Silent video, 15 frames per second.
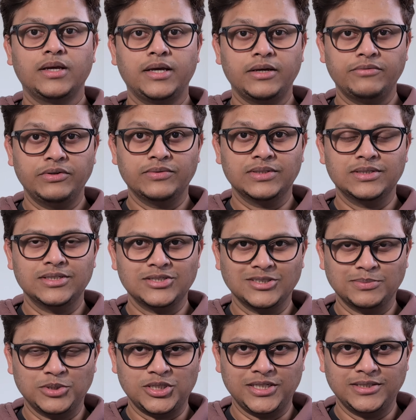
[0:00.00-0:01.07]
Hey everyone, this is
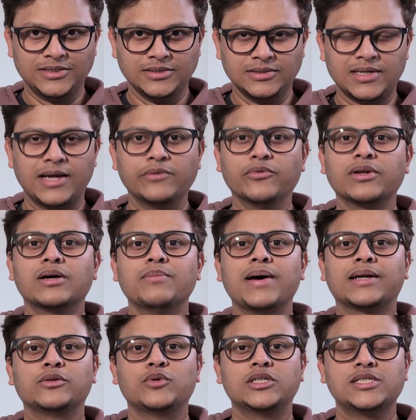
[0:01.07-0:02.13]
Abhishek here and welcome
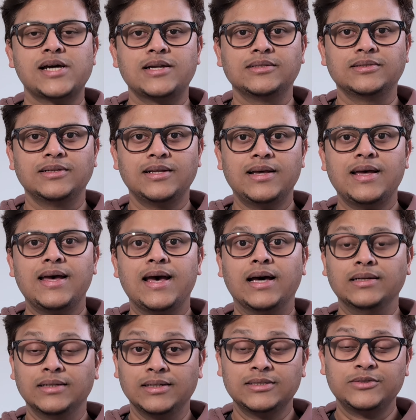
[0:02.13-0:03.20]
back to our channel.
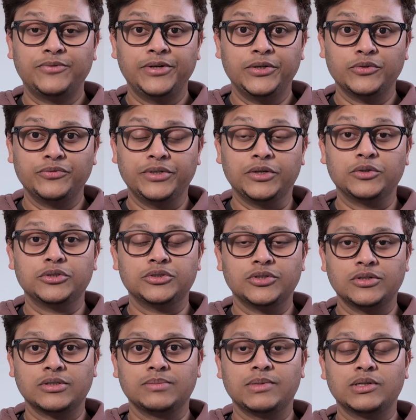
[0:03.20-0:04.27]
And in this video, we are going to
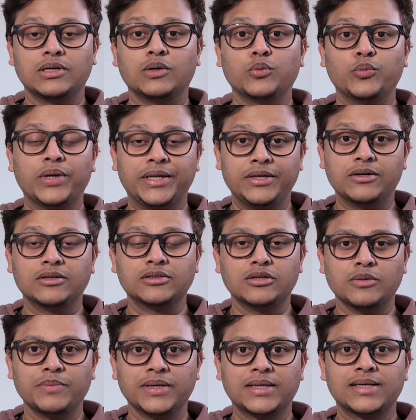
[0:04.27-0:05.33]
talk about a very hot
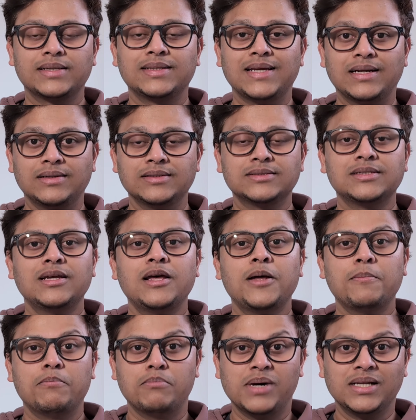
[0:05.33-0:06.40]
topic, that is
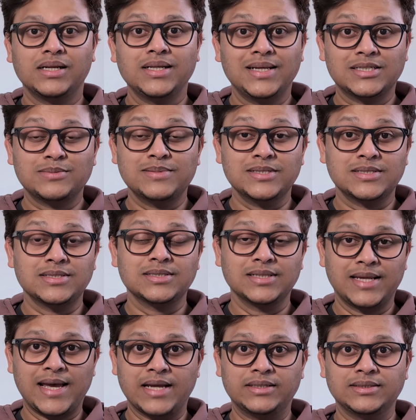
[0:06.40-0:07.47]
monthly expenses in
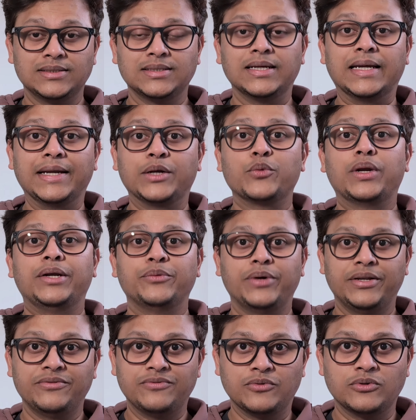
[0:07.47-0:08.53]
Canada in
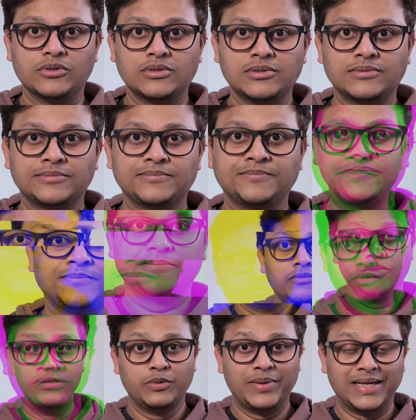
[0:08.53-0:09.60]
2024.
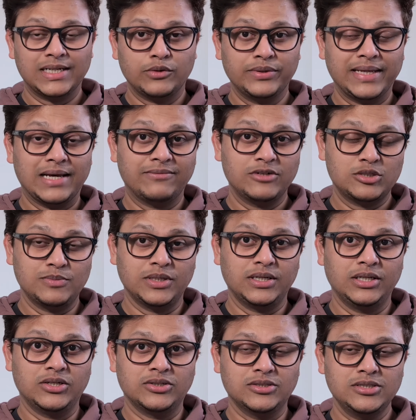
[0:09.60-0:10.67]
We will break down the average
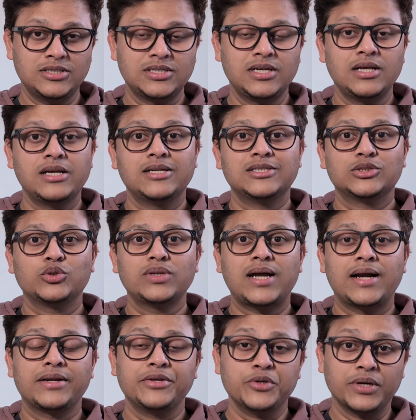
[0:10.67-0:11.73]
monthly cost so
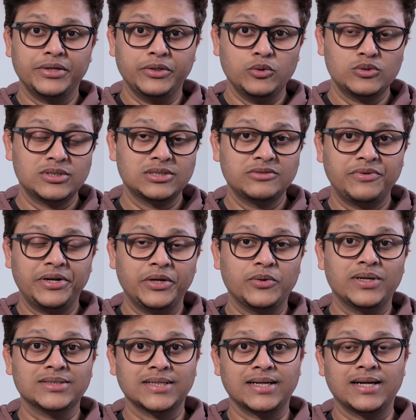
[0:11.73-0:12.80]
that you can use this video
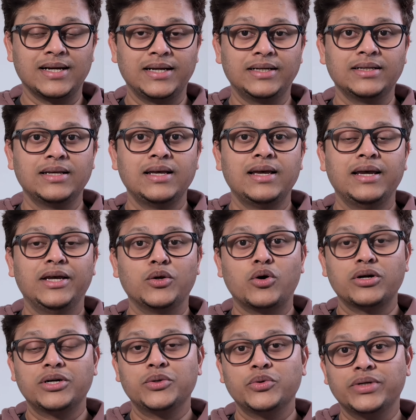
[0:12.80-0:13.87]
as a guide in
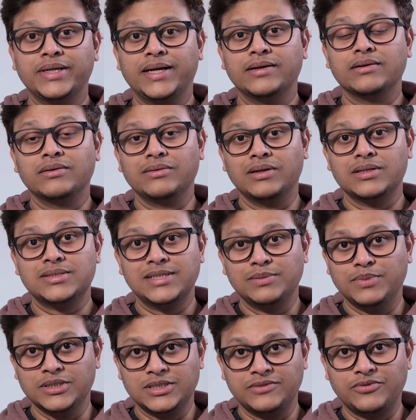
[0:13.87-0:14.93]
order to create a realistic
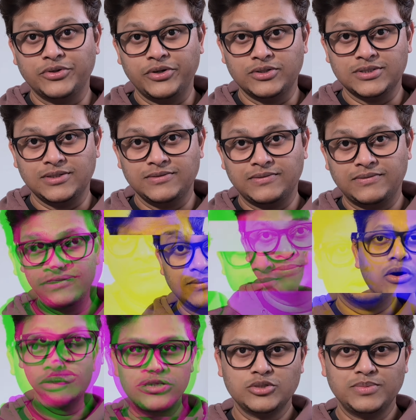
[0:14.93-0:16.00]
budget for yourself.
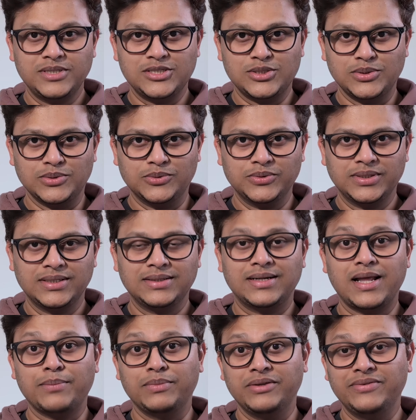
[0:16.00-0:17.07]
Also, please note that
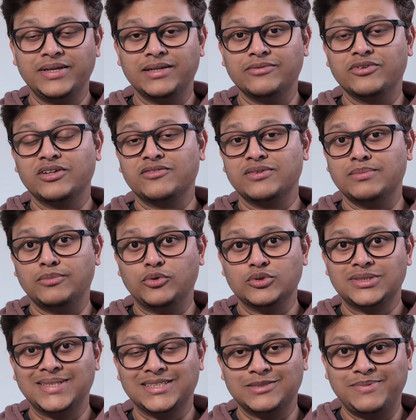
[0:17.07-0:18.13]
I'm living in one of the
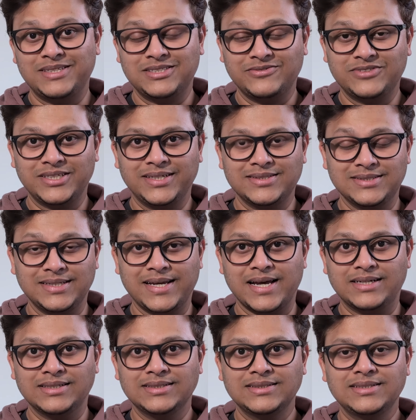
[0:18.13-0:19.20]
most expensive cities in
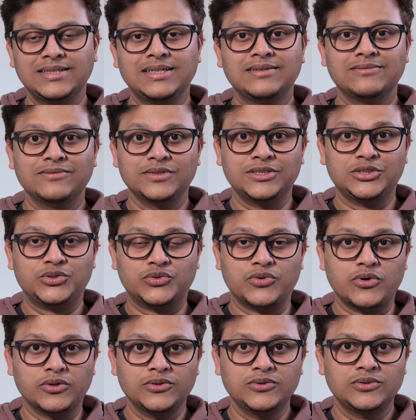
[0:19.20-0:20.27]
Canada, which is
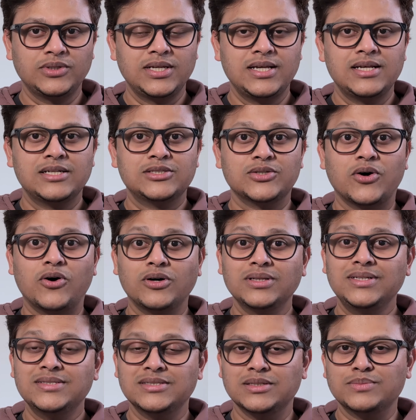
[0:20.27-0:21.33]
Toronto. So all
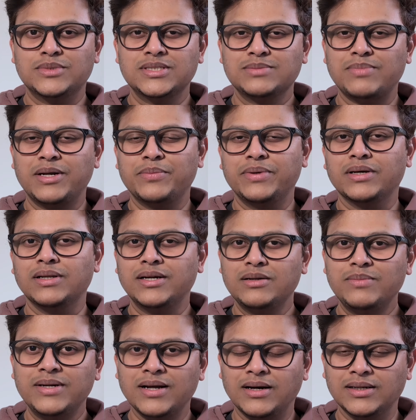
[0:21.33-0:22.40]
these numbers might be a little
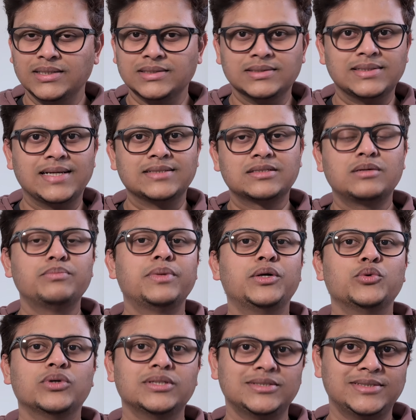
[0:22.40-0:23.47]
bit higher as compared
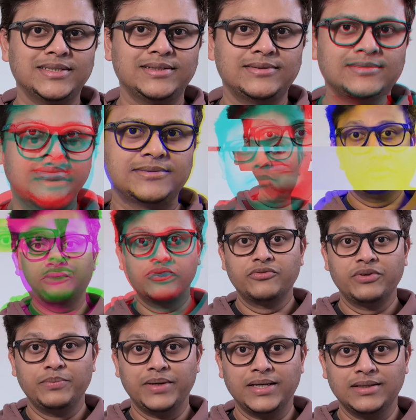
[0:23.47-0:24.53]
to other cities. Before
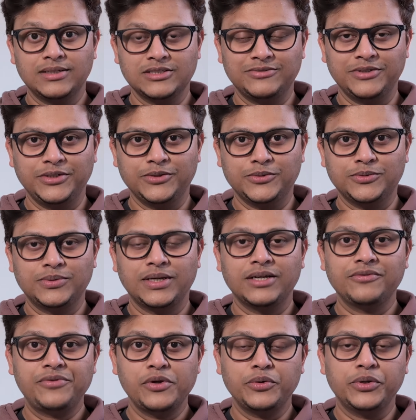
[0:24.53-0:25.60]
we begin this video,
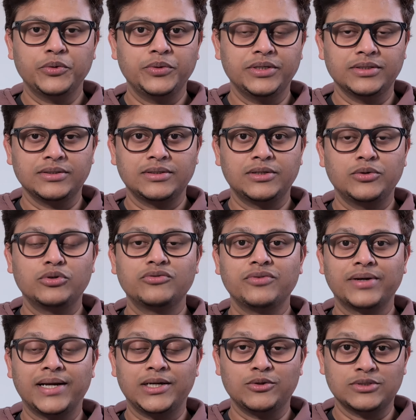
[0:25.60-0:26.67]
if you're new here, don't
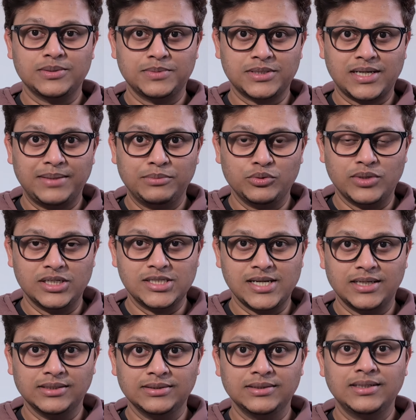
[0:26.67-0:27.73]
forget to subscribe to our
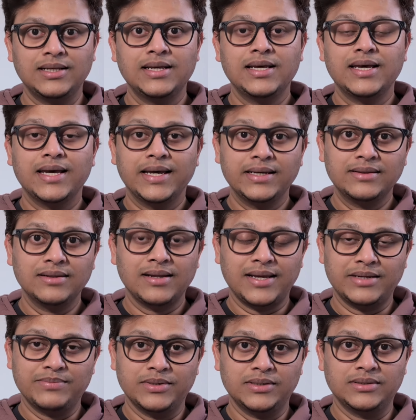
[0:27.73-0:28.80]
channel, hit the
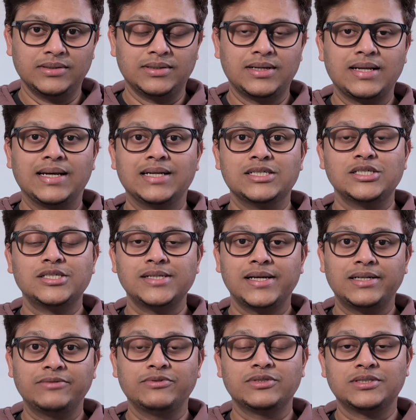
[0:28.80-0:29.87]
like button and
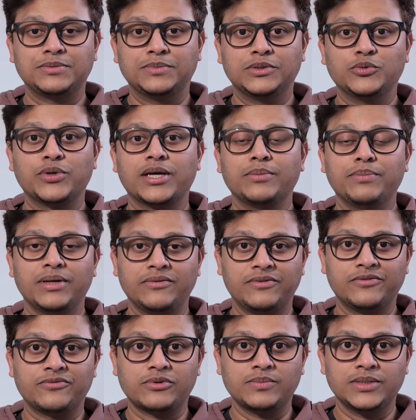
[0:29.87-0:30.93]
share it with someone who can
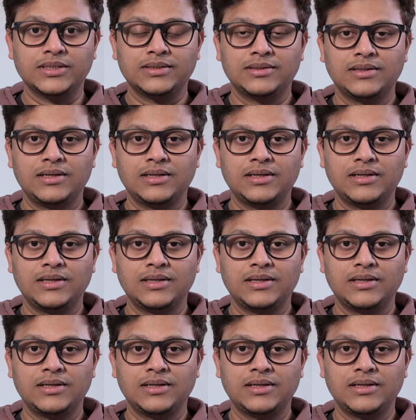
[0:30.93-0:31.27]
benefit from it.